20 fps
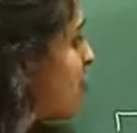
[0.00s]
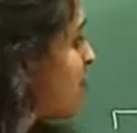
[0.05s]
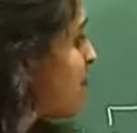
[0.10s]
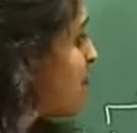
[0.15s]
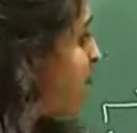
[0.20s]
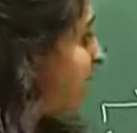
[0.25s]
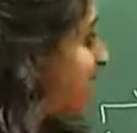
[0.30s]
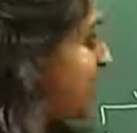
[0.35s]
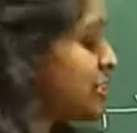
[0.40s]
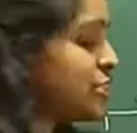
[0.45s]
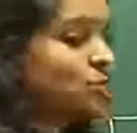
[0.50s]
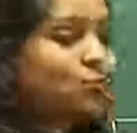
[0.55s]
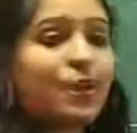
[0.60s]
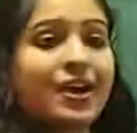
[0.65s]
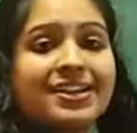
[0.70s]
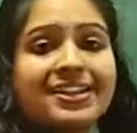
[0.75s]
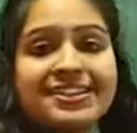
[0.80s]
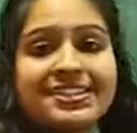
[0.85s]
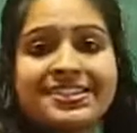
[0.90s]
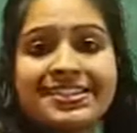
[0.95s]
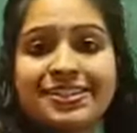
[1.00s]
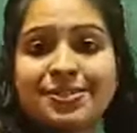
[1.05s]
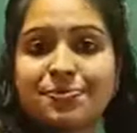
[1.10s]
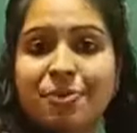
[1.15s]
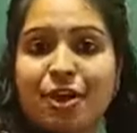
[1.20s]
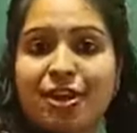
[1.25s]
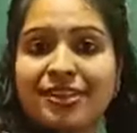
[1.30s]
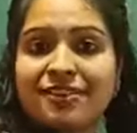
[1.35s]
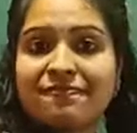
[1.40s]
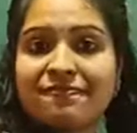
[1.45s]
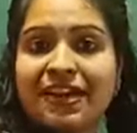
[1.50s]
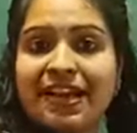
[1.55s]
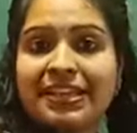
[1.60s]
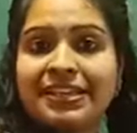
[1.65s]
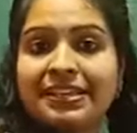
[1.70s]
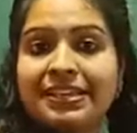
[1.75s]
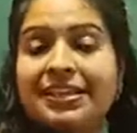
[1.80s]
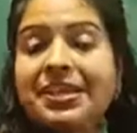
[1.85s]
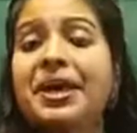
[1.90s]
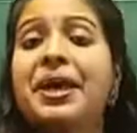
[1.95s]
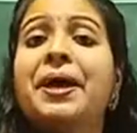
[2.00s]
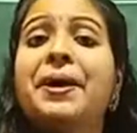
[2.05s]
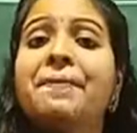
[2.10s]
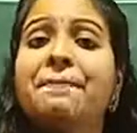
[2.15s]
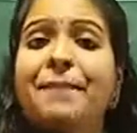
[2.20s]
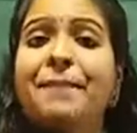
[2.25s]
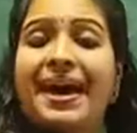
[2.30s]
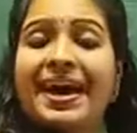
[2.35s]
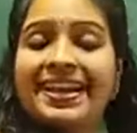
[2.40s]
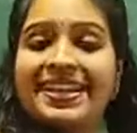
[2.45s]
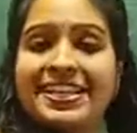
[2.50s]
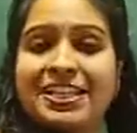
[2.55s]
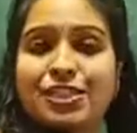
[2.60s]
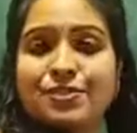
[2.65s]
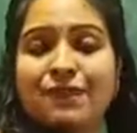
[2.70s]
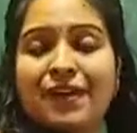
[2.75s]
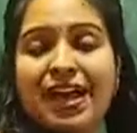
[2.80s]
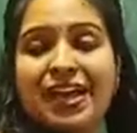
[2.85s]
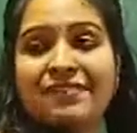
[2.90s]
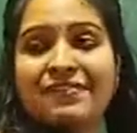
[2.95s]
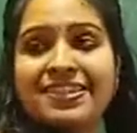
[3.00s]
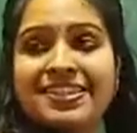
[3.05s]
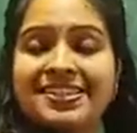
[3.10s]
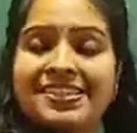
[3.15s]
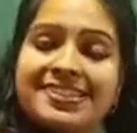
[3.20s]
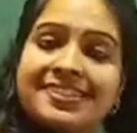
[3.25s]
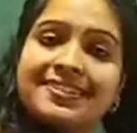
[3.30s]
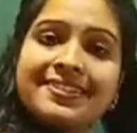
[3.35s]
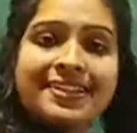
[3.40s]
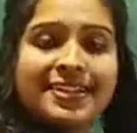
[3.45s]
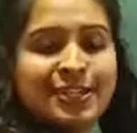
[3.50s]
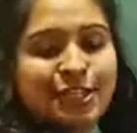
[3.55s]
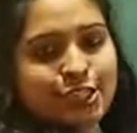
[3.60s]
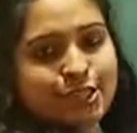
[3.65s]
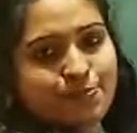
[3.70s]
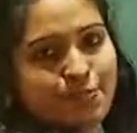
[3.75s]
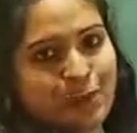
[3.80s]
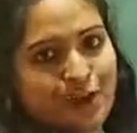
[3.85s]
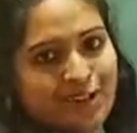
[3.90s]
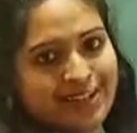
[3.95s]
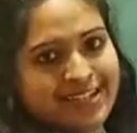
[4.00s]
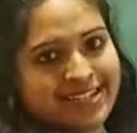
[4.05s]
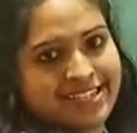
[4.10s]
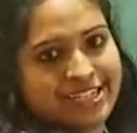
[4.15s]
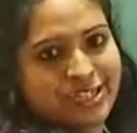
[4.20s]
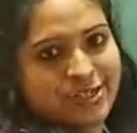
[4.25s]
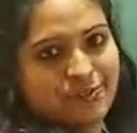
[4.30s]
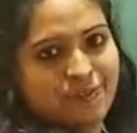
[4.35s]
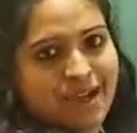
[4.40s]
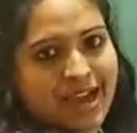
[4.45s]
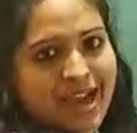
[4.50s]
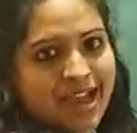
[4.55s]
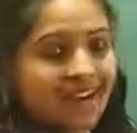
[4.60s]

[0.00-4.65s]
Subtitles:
one or minus 1 is the smaller one. Minus 5 is the smallest